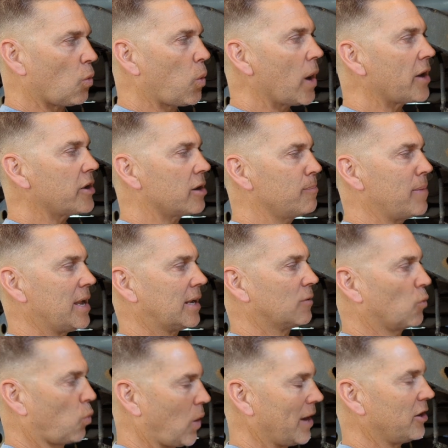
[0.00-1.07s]
where you make,
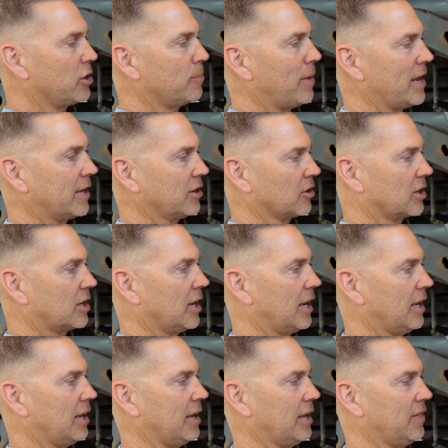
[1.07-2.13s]
where you make your
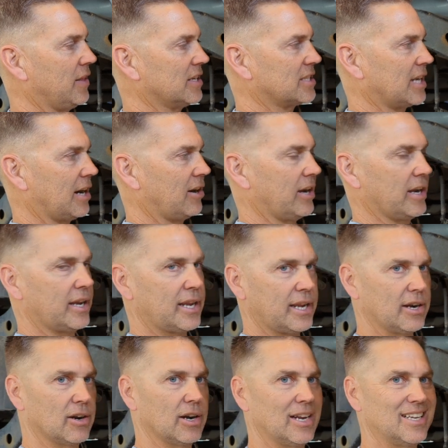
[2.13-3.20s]
cut in this area
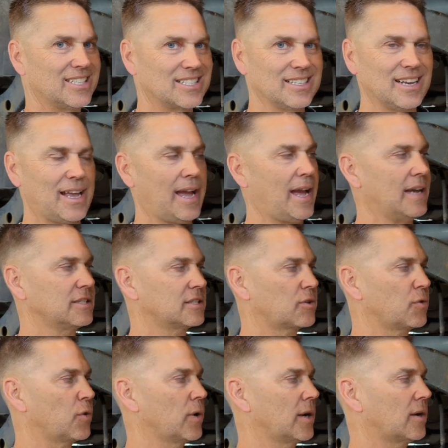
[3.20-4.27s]
here isn't
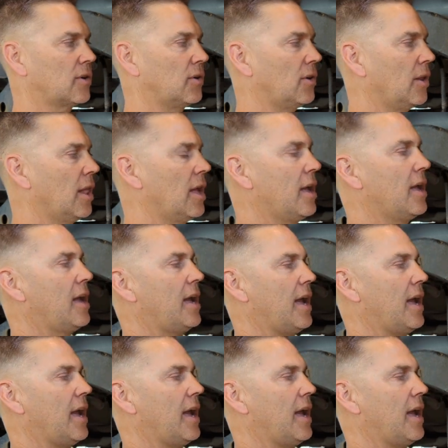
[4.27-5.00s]
as critical